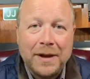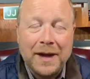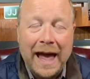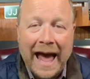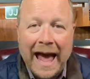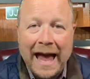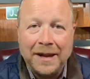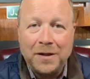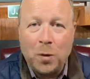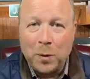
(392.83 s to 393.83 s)

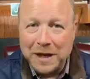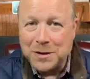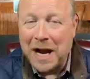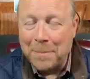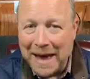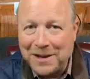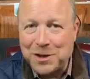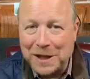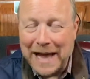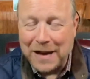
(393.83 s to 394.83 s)
And the reason I'm
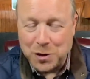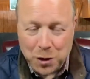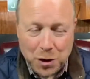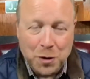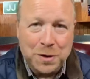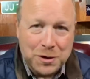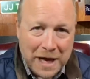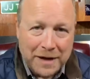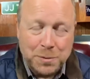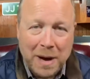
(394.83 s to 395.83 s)
mentioning that to you is
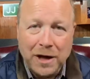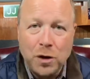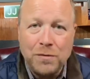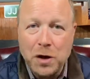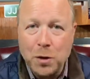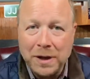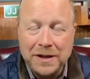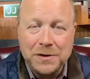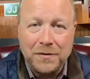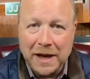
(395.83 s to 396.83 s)
yes, by you viewing
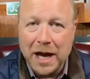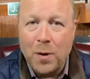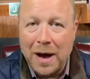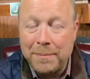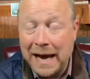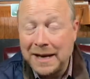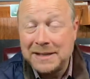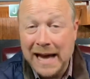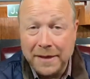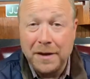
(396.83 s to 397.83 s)
this video, I made a
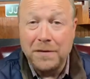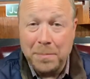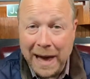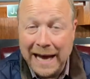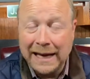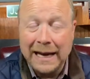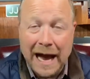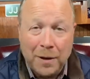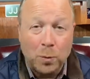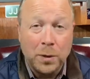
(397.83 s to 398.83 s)
tenth of a penny, and
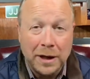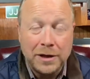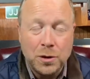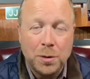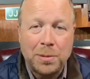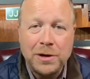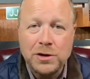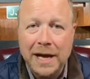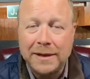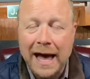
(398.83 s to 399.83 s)
I really do
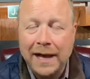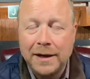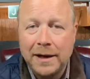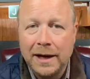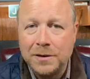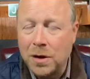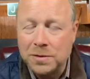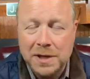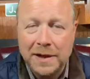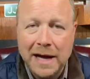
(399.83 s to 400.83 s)
appreciate that. And I don't
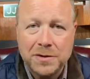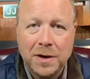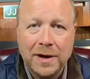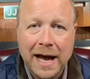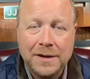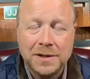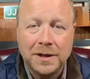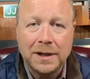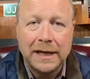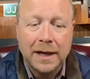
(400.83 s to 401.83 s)
say that
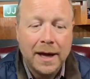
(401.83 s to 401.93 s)
sarcastically.